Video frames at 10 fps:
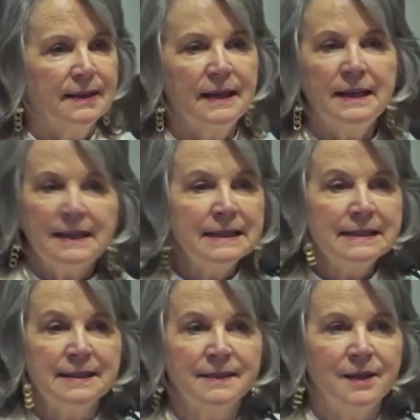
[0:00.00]
It
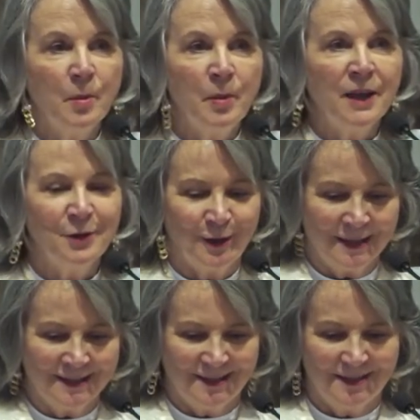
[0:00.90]
isn't about
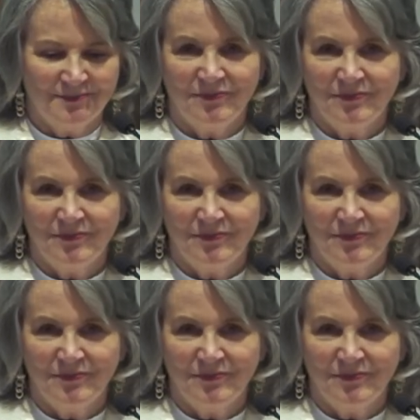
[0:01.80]
us.